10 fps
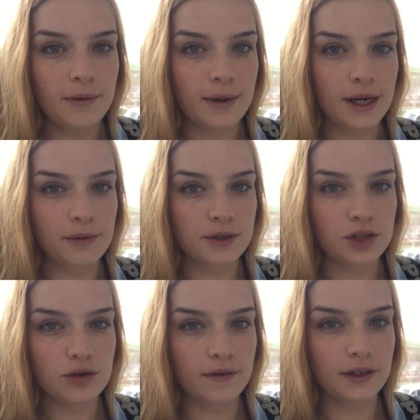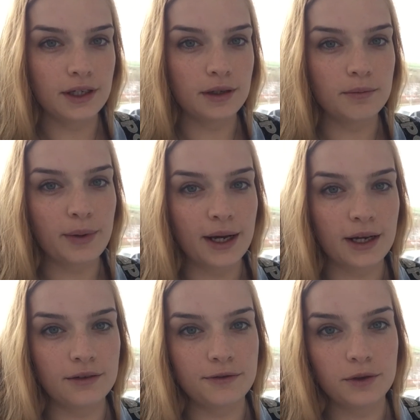when I was traveling back
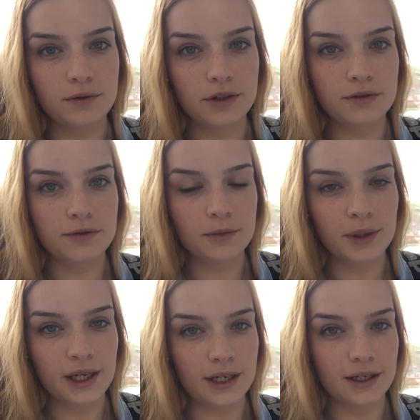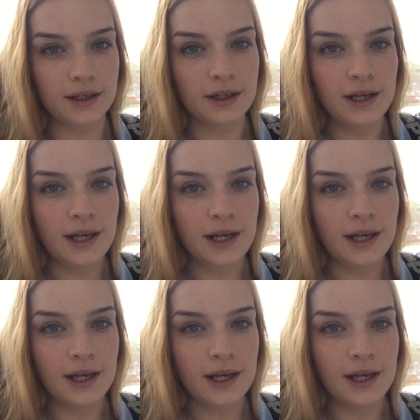and forward from here,